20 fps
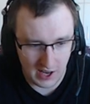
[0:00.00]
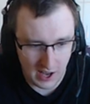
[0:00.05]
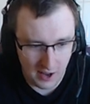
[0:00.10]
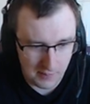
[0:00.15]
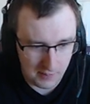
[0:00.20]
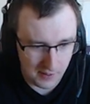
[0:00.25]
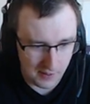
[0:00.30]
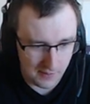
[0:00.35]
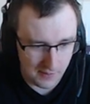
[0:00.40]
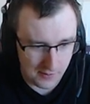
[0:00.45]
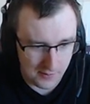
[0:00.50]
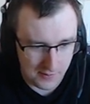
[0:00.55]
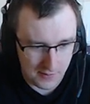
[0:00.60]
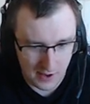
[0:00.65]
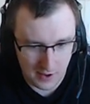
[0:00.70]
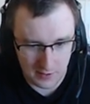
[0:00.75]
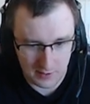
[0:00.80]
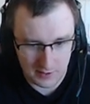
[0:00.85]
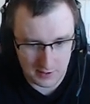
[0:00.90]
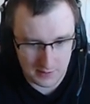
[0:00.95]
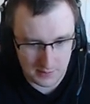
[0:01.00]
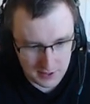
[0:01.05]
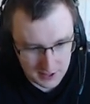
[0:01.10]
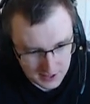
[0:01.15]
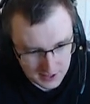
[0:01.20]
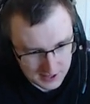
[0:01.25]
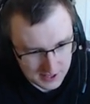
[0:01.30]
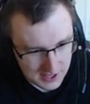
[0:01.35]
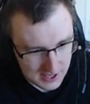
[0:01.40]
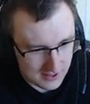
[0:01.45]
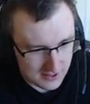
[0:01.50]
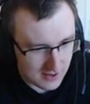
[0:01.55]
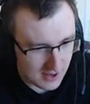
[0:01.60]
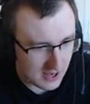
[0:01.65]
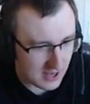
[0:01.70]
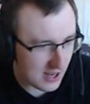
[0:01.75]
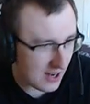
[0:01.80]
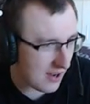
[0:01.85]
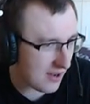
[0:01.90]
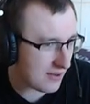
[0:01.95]
happy with how it's being said
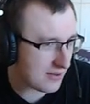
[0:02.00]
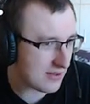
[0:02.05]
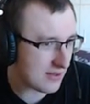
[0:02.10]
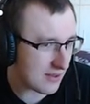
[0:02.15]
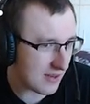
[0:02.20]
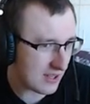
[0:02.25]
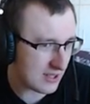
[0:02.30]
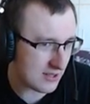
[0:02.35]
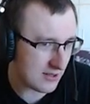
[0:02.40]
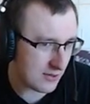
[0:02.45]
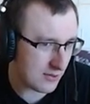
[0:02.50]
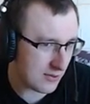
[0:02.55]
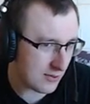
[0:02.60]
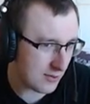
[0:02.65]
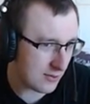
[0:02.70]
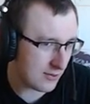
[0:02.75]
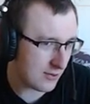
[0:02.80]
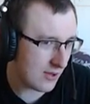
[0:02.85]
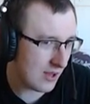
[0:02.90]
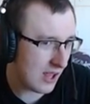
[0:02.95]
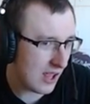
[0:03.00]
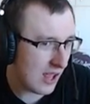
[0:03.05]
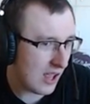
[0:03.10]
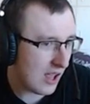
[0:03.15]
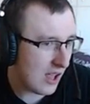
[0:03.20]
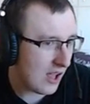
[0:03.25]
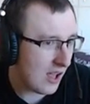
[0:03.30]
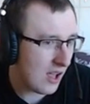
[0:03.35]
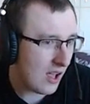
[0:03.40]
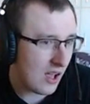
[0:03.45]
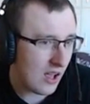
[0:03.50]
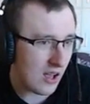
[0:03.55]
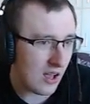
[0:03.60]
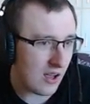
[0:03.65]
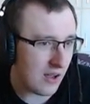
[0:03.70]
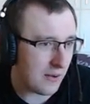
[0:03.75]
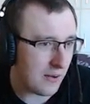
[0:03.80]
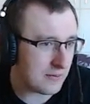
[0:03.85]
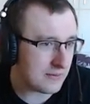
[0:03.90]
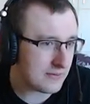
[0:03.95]
right now. So that's cool.
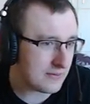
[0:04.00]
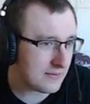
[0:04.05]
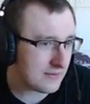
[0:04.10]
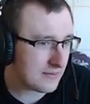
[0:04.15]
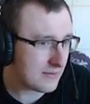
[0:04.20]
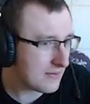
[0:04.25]
Um,